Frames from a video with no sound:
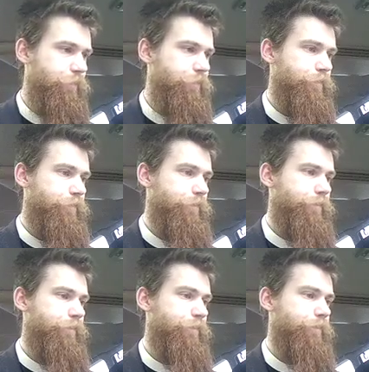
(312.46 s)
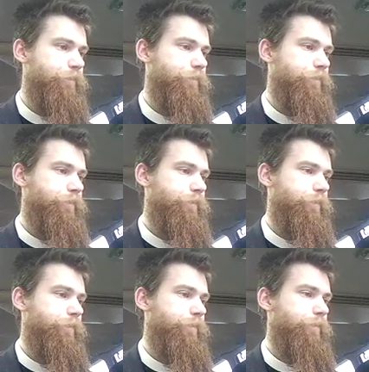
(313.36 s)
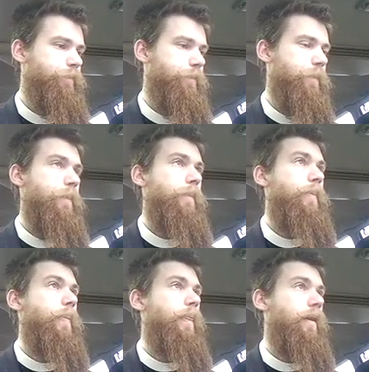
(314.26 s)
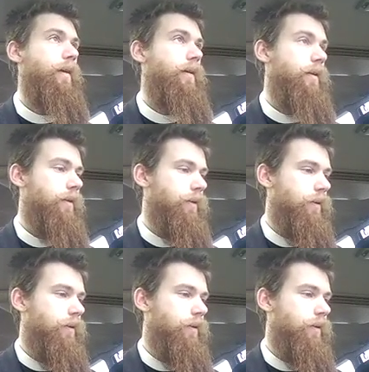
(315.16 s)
(silence)